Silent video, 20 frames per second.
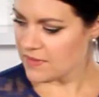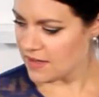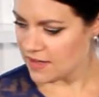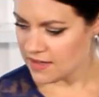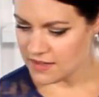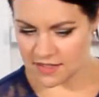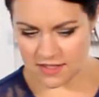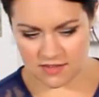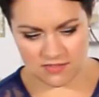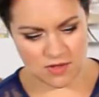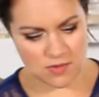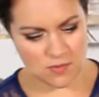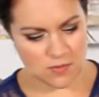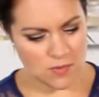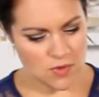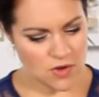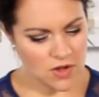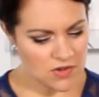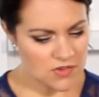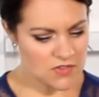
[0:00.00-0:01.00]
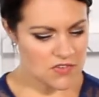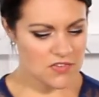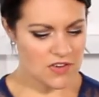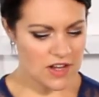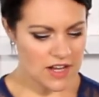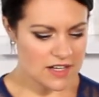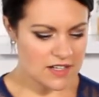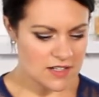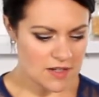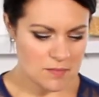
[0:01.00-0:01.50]
and give it one
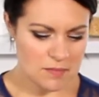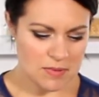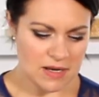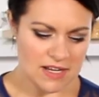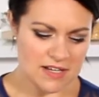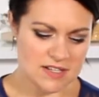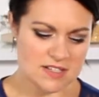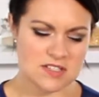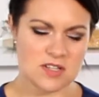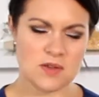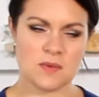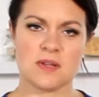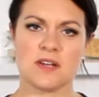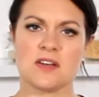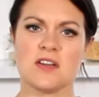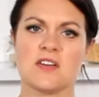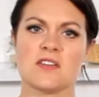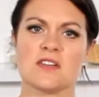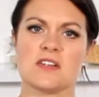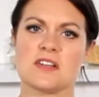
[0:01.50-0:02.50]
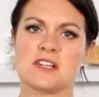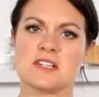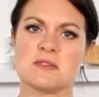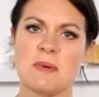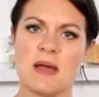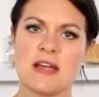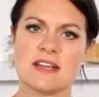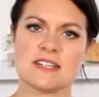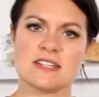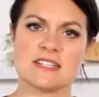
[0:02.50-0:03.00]
final blend so we know that the
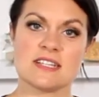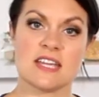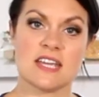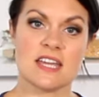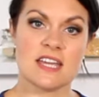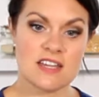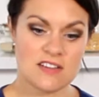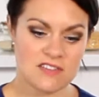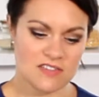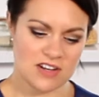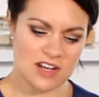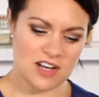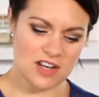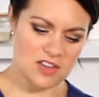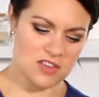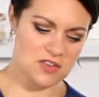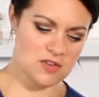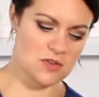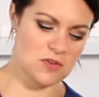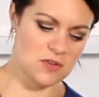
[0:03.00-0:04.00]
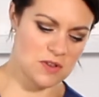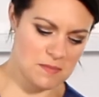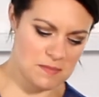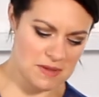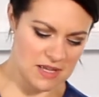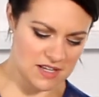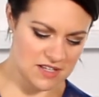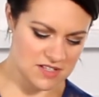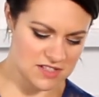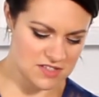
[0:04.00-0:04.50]
spices are evenly through the
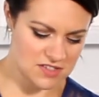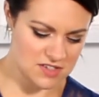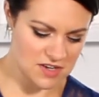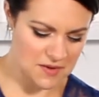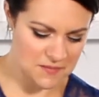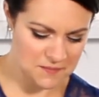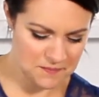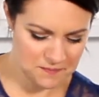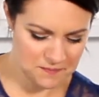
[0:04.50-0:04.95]
mixture.